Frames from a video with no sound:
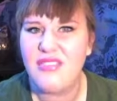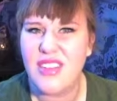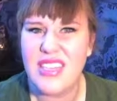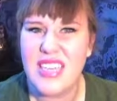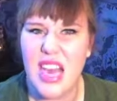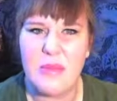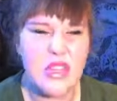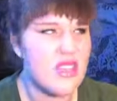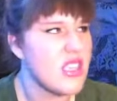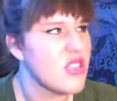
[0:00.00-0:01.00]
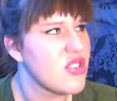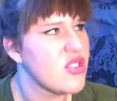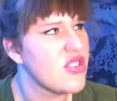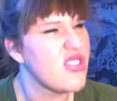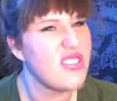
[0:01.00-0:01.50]
Fun
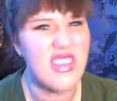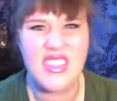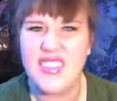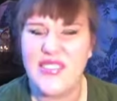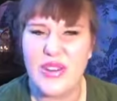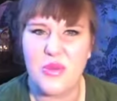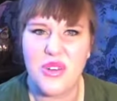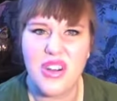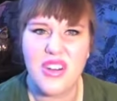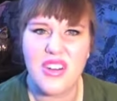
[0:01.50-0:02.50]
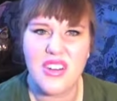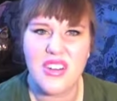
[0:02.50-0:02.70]
tabulish. That's not even a word.